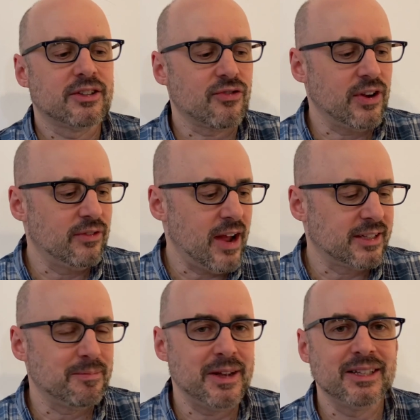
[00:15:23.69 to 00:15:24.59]
three
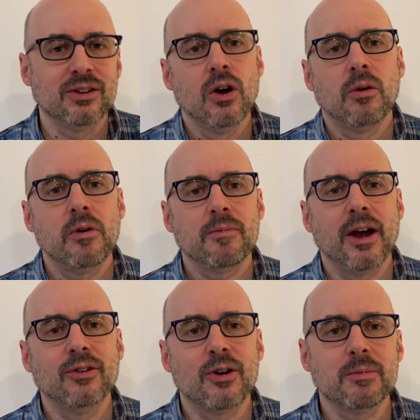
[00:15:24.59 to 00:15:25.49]
recipes with my
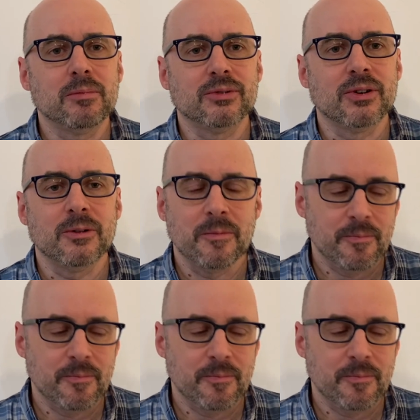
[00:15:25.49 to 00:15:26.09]
normal brew.